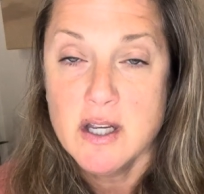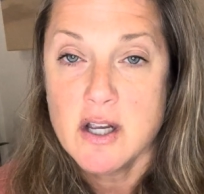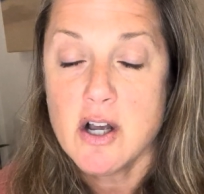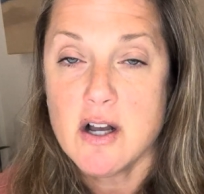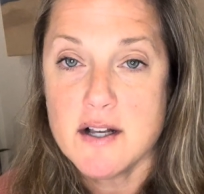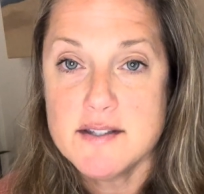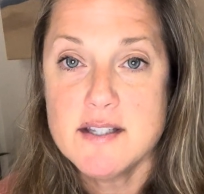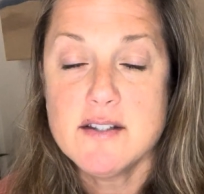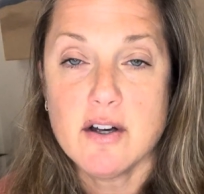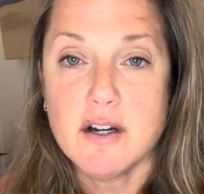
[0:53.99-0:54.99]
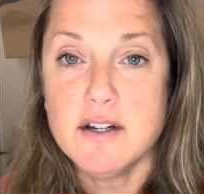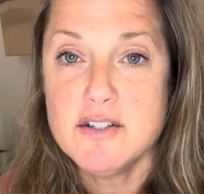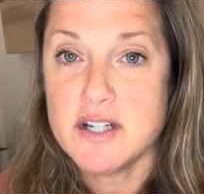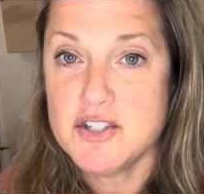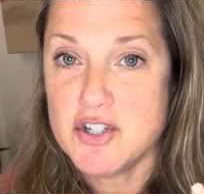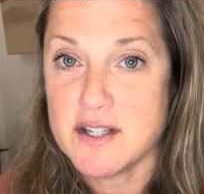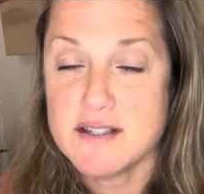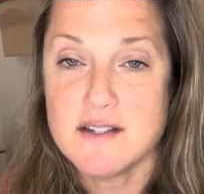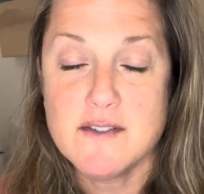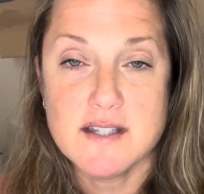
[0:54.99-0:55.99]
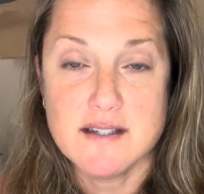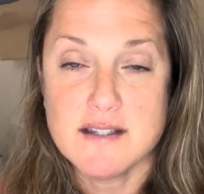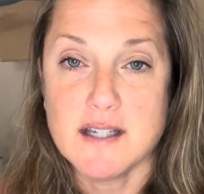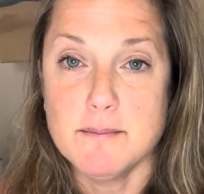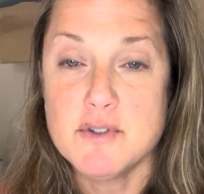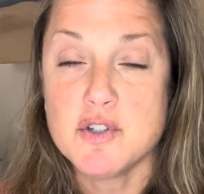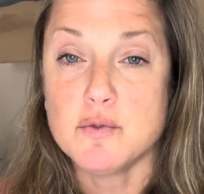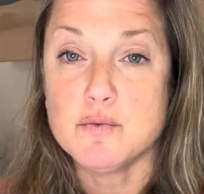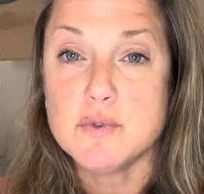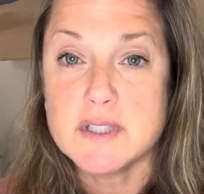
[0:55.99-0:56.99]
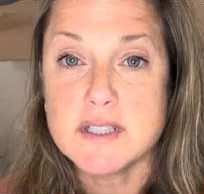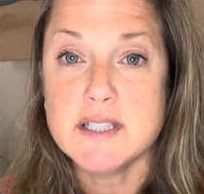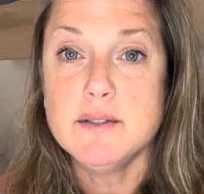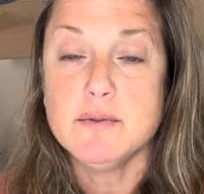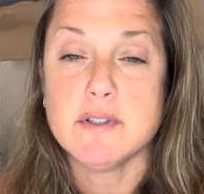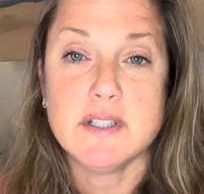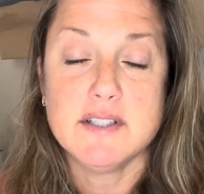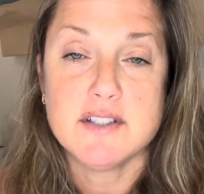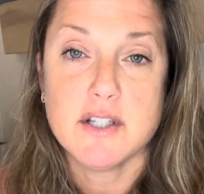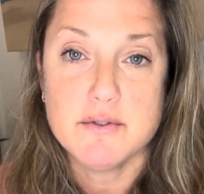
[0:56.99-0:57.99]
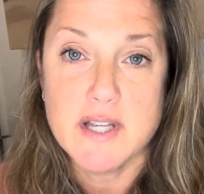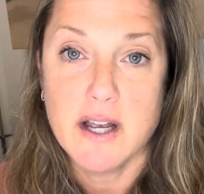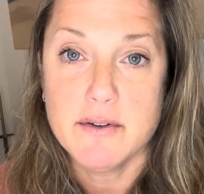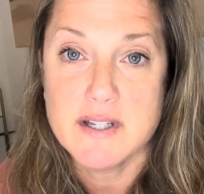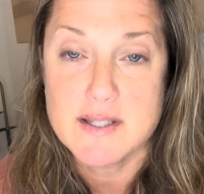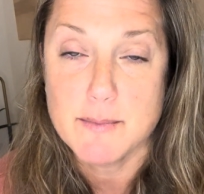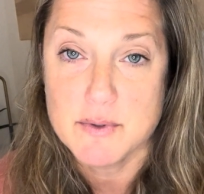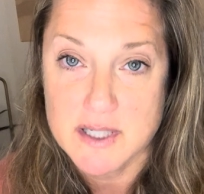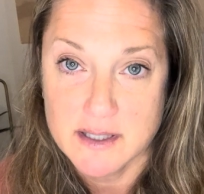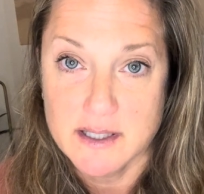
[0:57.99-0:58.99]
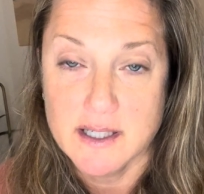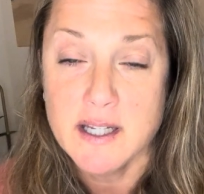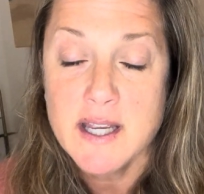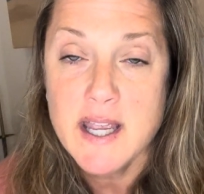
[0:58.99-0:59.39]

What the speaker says: causes our digestive system to really slow down its motility.